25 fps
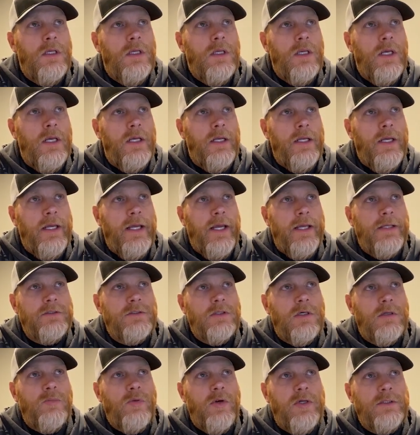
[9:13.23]
at a
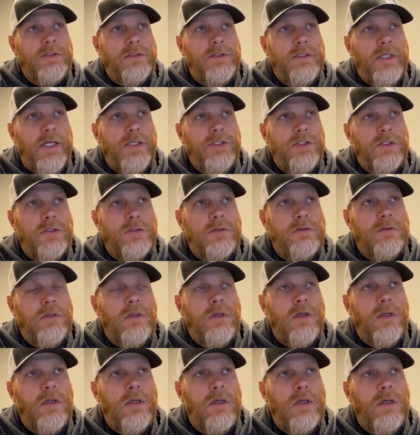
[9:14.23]
hands-on presentation.
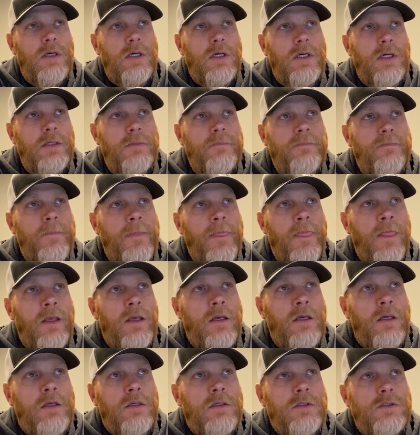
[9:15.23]

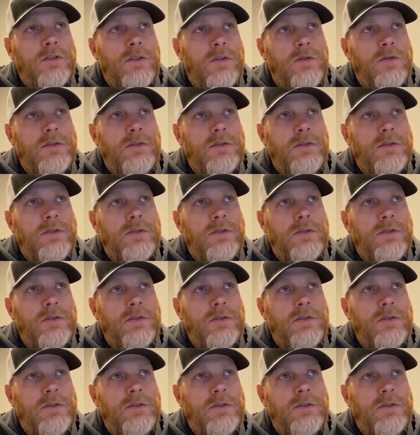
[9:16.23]
So